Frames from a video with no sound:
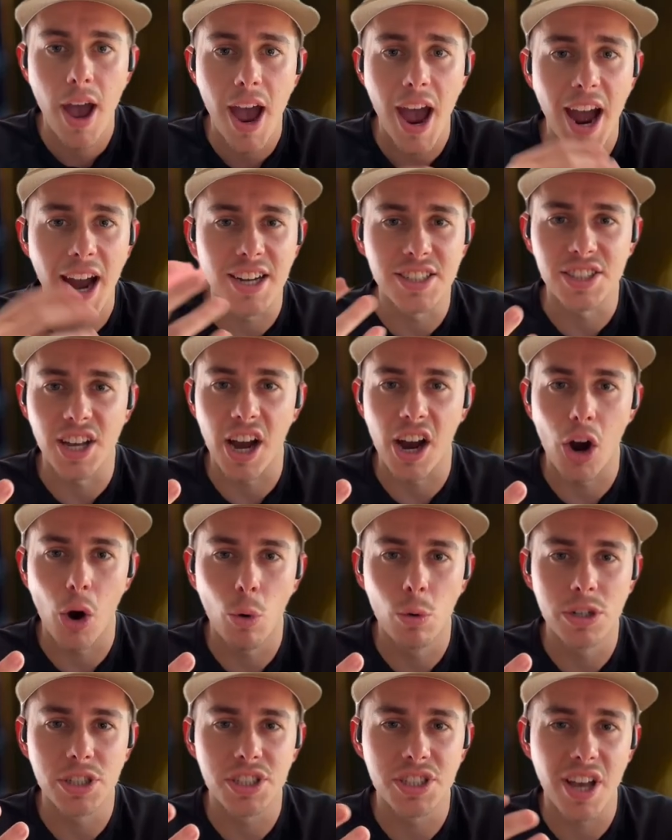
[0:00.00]
As I
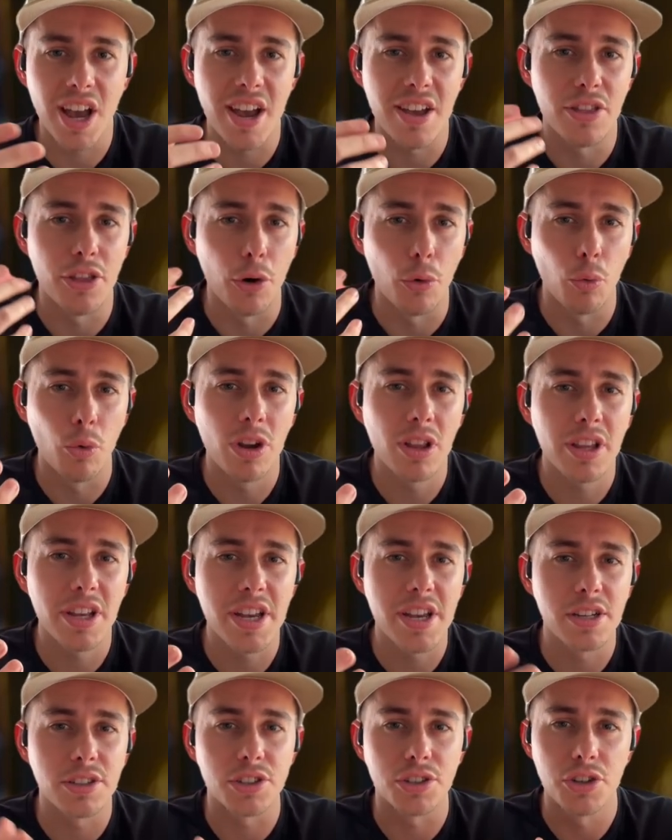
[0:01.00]
always say, there really
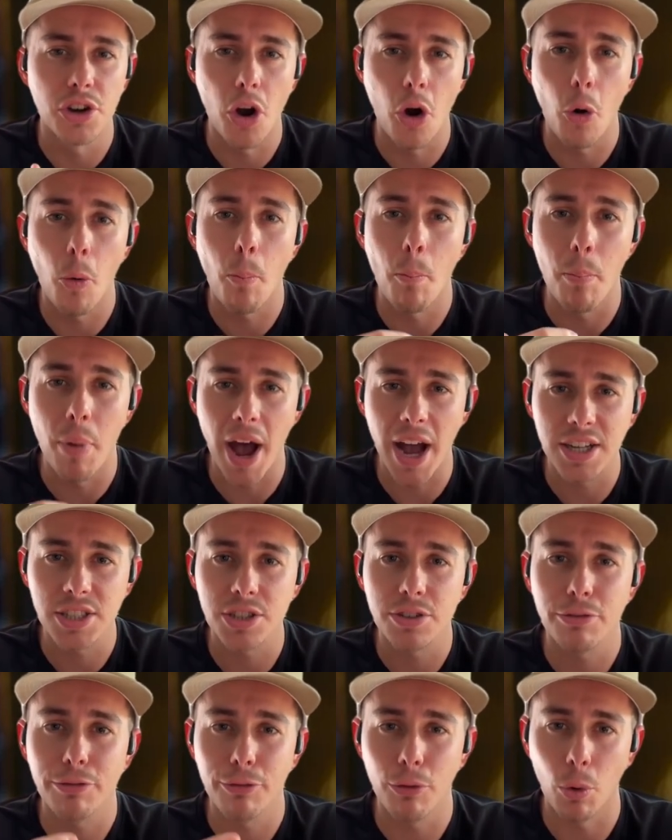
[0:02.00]
is no
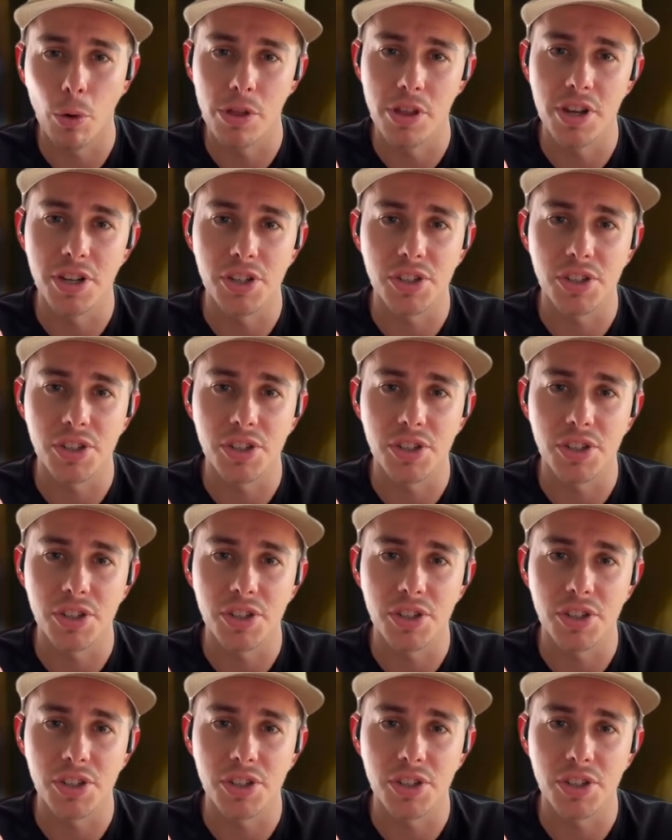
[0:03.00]
best for these